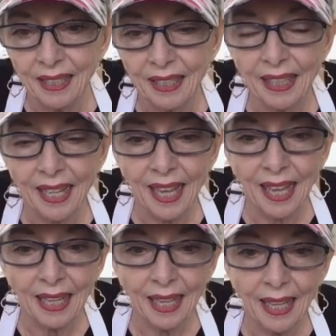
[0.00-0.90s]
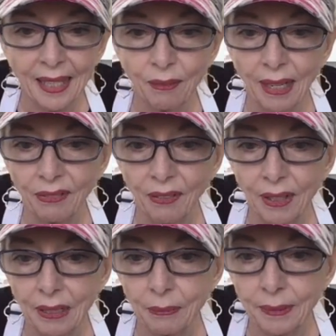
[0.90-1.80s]
Yeah, I don't like
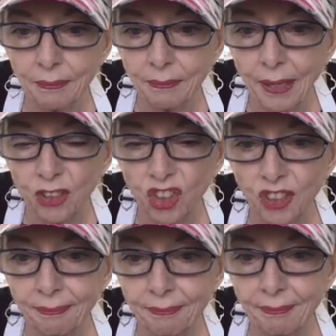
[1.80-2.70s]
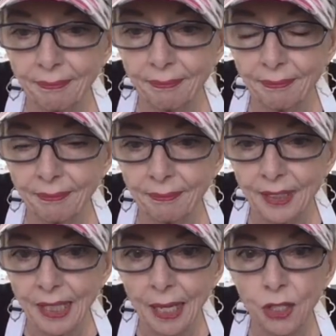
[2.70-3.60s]
fondant much.
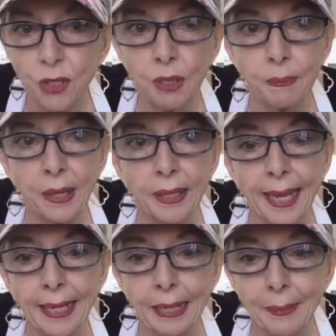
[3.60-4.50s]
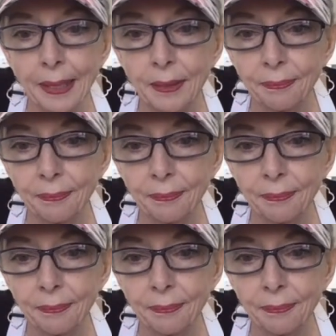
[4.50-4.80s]
I'm going to do them out of candy melt.